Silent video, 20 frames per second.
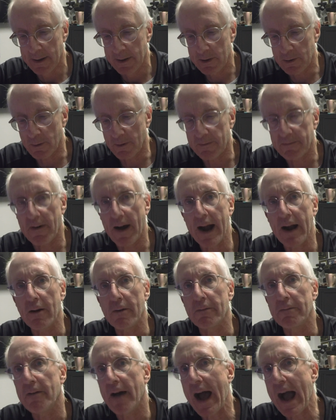to a
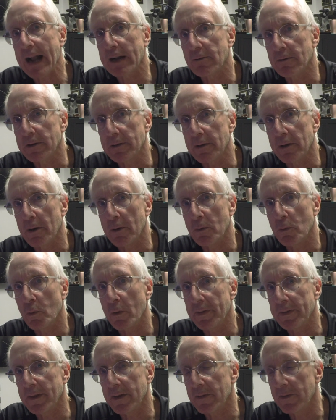fired factory load
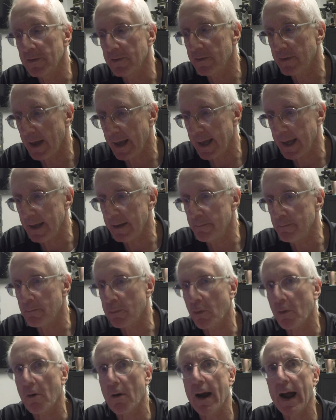with the same
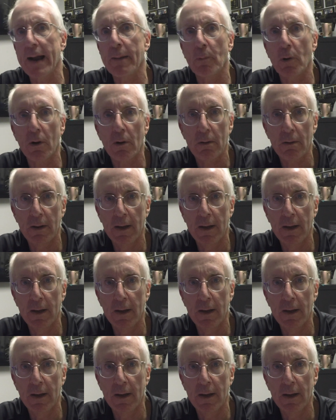primer,